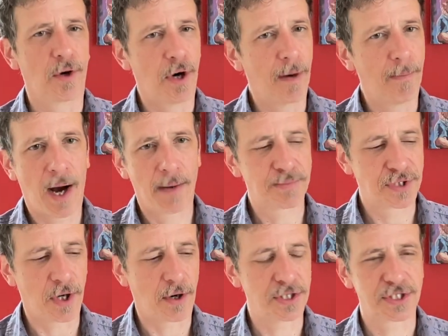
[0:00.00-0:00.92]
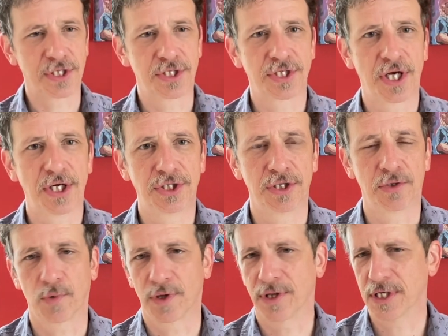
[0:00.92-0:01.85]
a pop star, a sensation
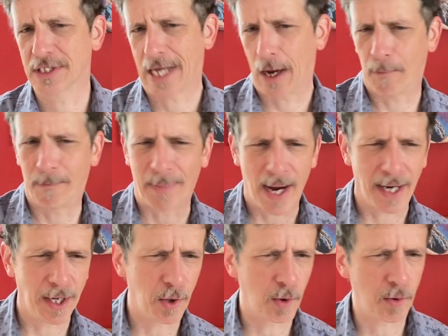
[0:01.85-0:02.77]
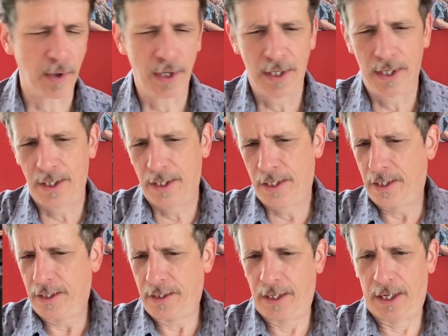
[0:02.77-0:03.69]
with his albino
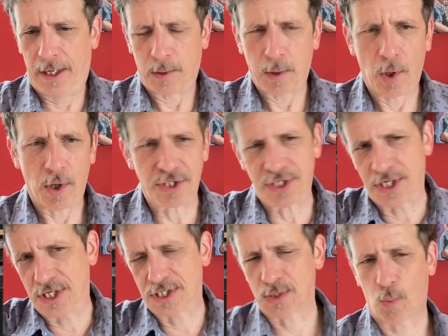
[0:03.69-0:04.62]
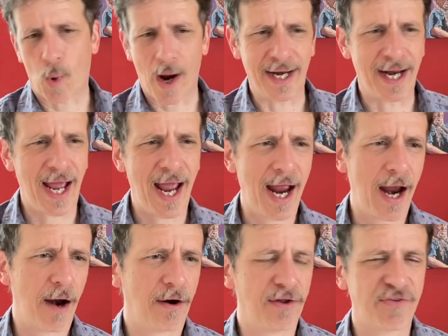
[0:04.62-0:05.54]
looks and his white
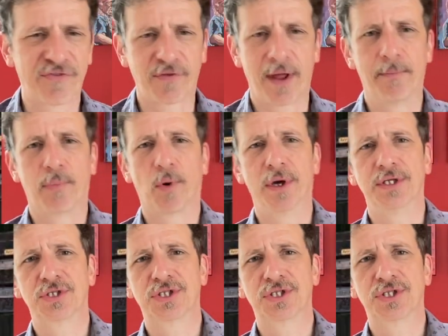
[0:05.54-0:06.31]
hair and his flamboyant